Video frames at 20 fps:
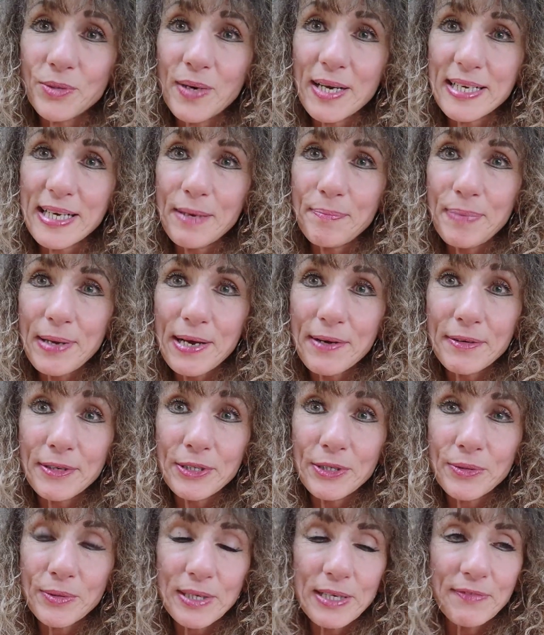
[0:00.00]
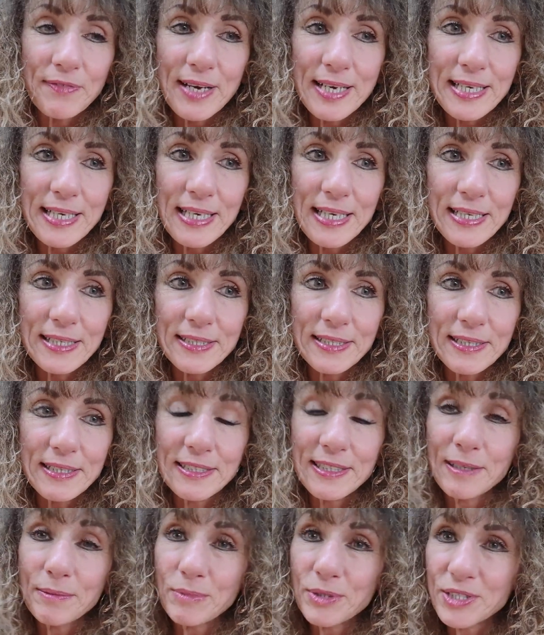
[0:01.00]
I get paranoid. If I can't
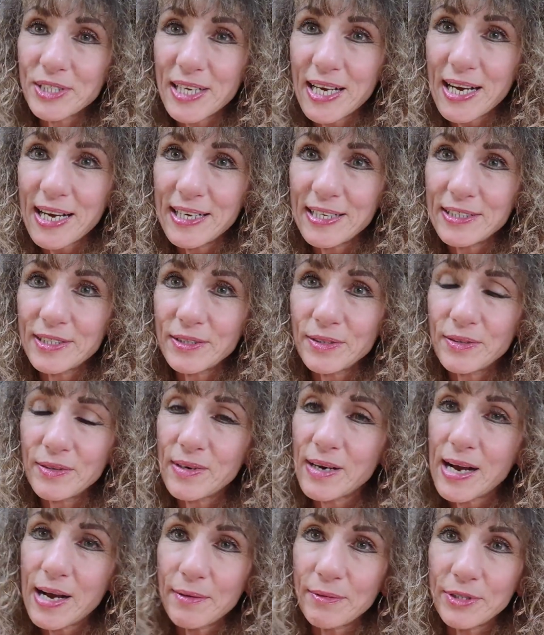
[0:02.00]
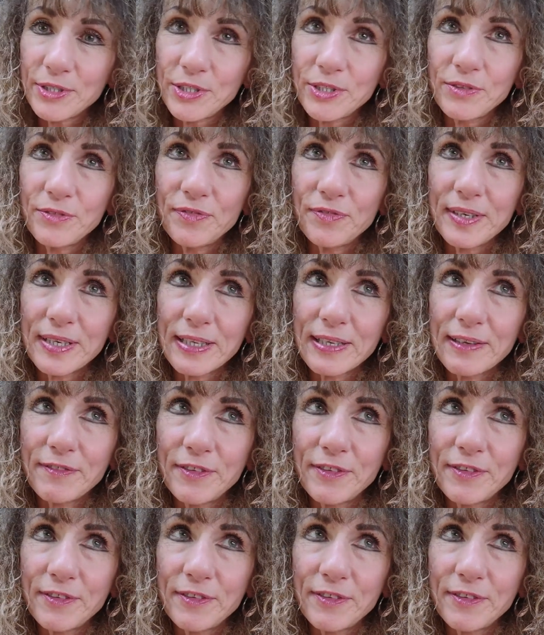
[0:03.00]
see someone's eyes, how would you feel?